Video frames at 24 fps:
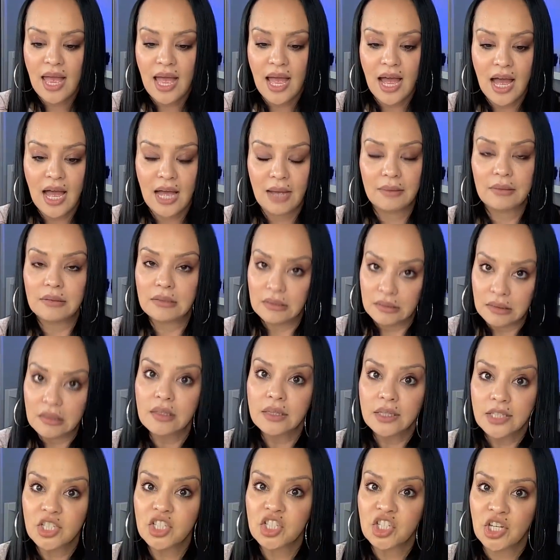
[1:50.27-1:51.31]
uh,
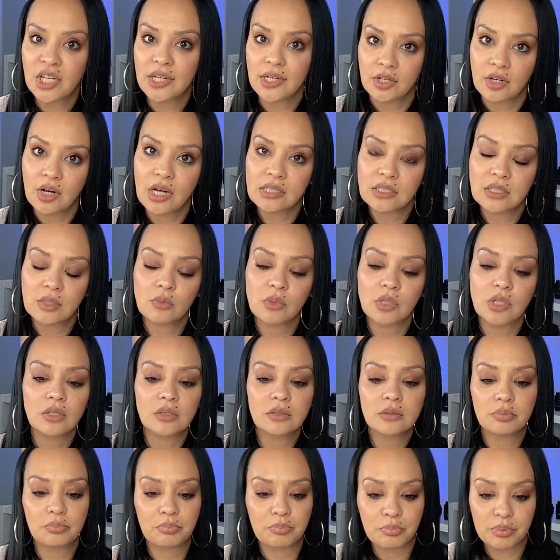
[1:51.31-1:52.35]
legit across the
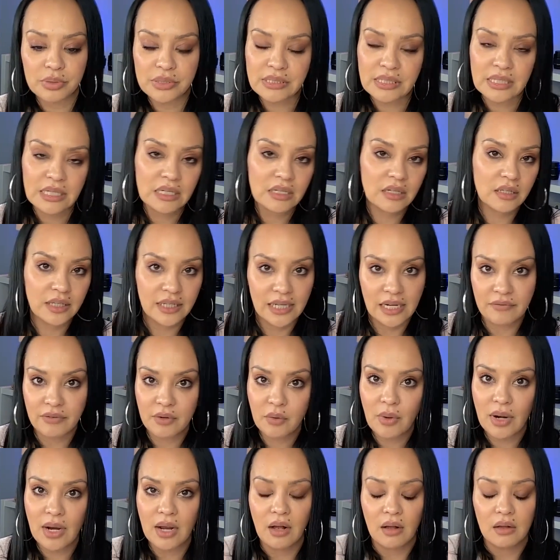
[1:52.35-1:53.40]
world, Brazil and
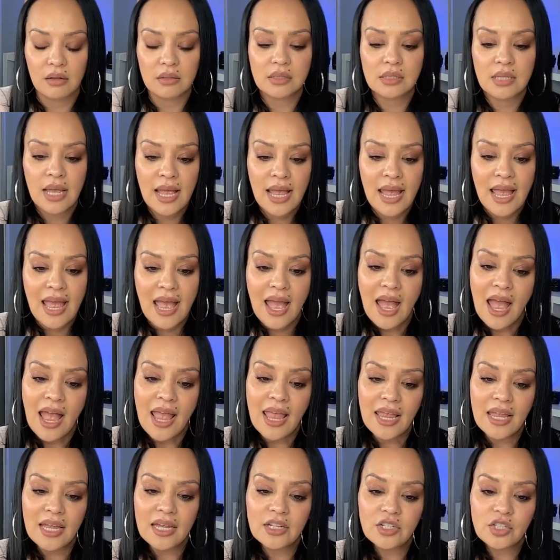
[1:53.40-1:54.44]
everywhere else.
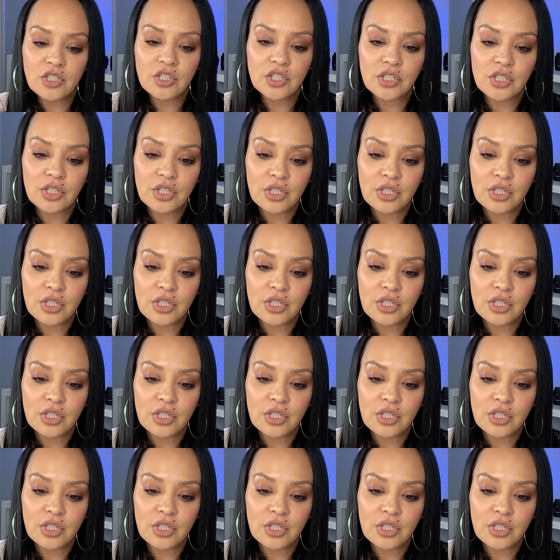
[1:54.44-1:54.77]
And